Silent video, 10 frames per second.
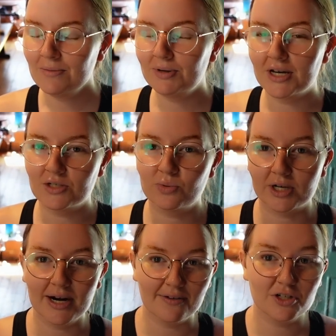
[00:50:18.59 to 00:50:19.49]
because we're
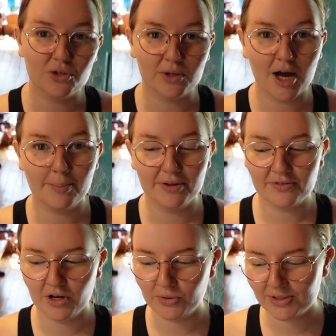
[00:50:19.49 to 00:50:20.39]
going to have to do a couple of
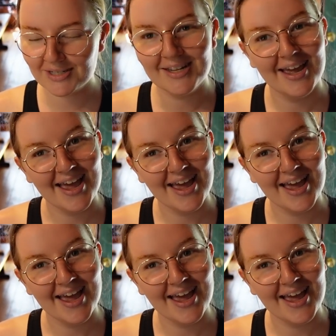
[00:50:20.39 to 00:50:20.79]
coats.